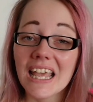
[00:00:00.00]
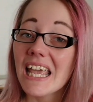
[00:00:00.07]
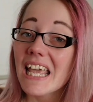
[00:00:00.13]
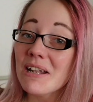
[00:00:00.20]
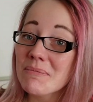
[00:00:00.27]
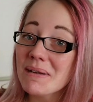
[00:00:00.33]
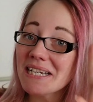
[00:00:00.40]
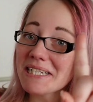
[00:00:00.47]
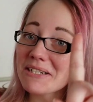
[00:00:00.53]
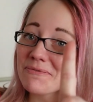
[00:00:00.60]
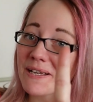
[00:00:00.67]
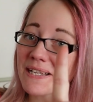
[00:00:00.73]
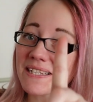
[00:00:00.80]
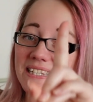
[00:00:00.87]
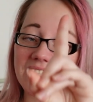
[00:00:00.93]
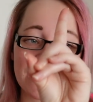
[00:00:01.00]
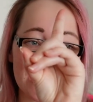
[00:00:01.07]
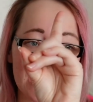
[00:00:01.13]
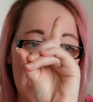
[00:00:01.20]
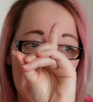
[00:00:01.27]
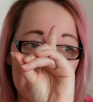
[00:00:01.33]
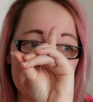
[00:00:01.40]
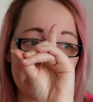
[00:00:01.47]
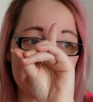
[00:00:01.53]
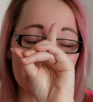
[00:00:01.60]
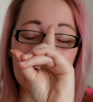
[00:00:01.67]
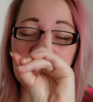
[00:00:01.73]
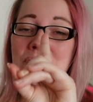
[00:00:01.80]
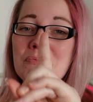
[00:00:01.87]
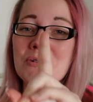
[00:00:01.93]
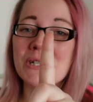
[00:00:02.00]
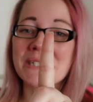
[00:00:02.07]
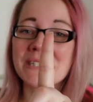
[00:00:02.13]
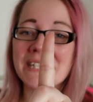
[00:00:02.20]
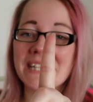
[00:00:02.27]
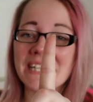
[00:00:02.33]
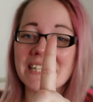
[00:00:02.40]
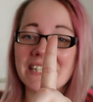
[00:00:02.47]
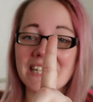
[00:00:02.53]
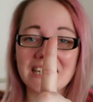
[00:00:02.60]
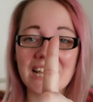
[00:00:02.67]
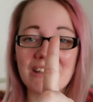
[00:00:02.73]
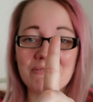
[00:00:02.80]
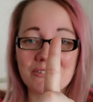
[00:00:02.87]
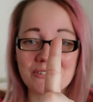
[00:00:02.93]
In my defense, I did not burn the thing that I